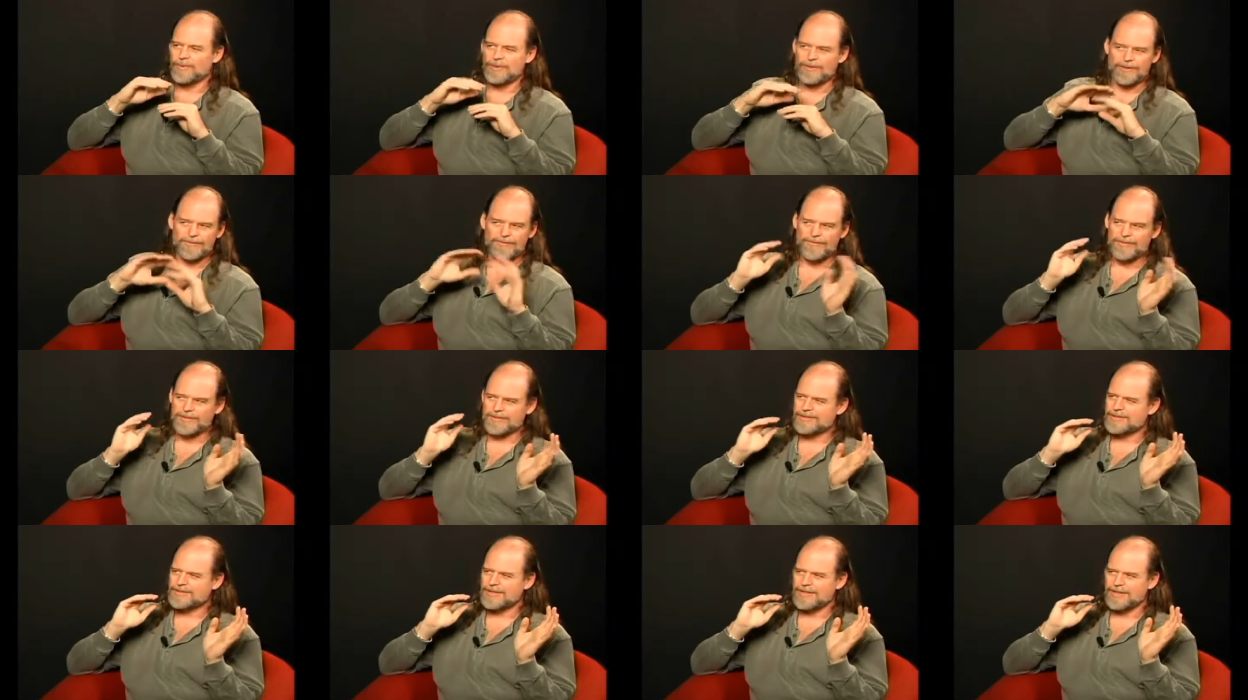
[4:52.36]
We don't
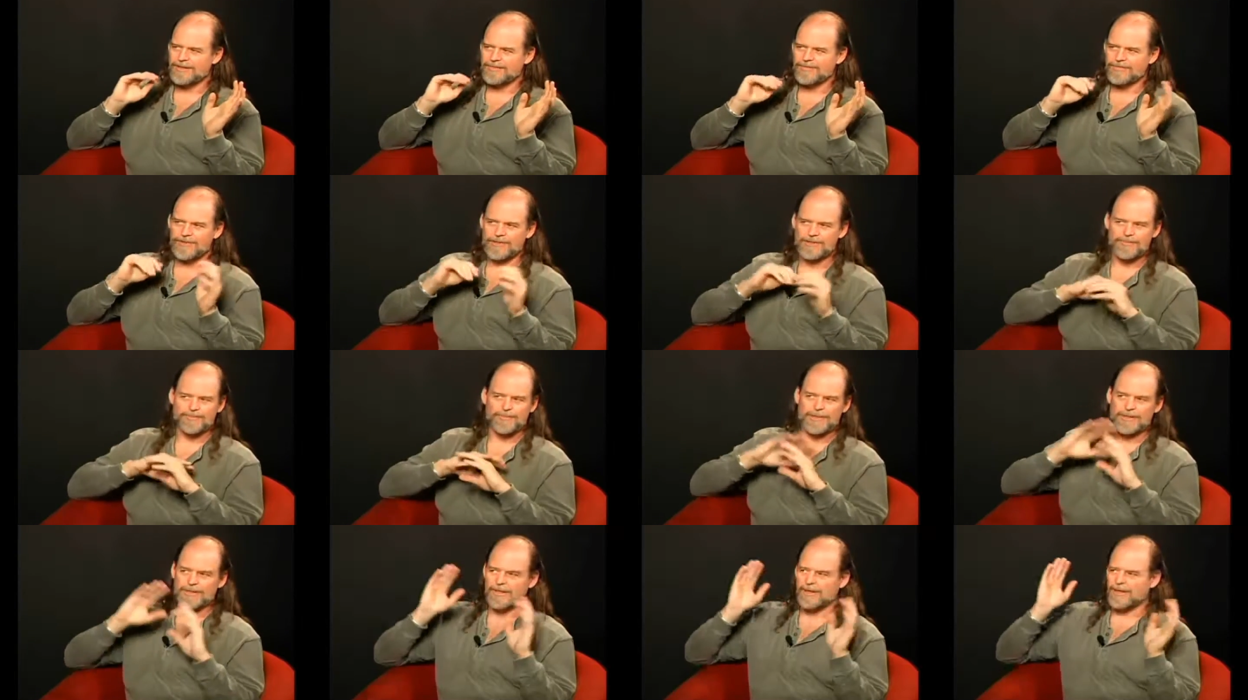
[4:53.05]
feel safe. It's
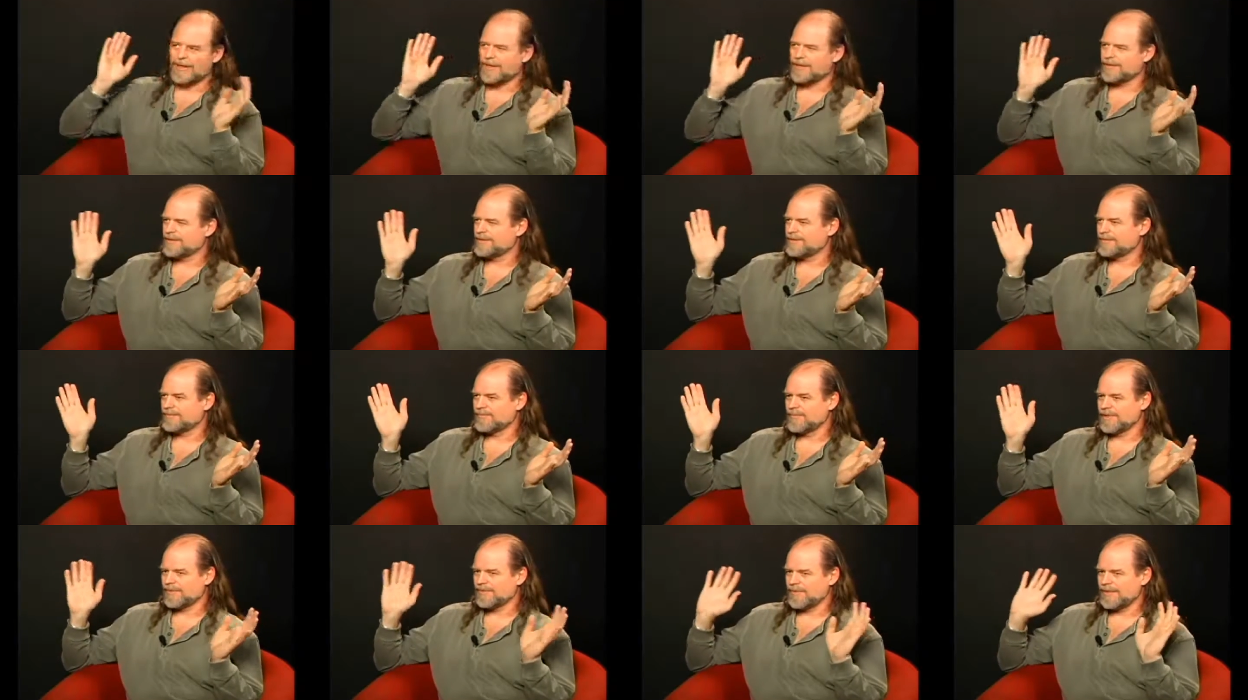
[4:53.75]
beyond
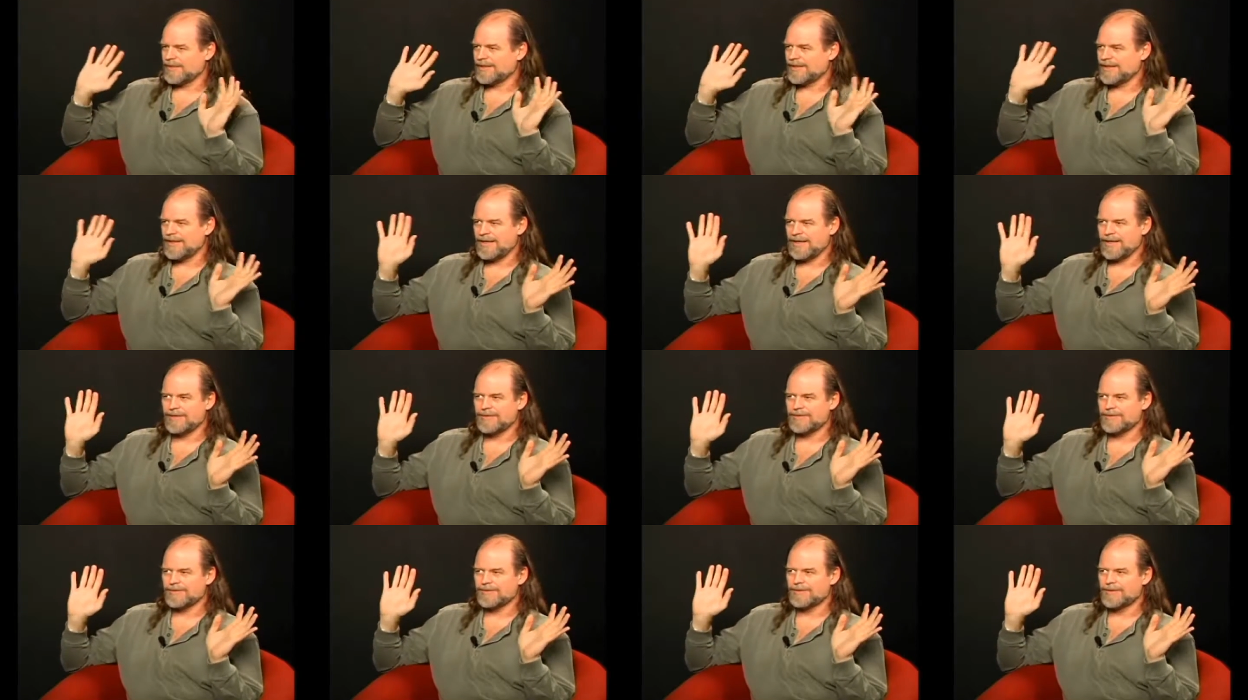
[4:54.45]
what we can
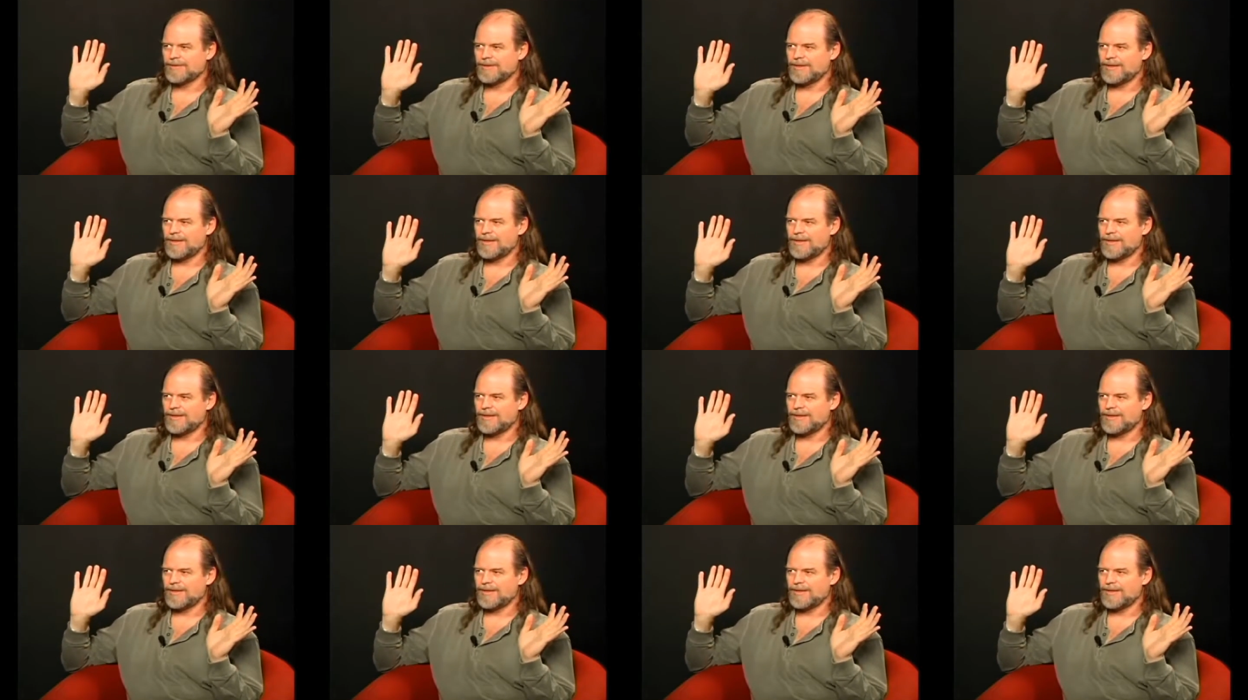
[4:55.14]
handle,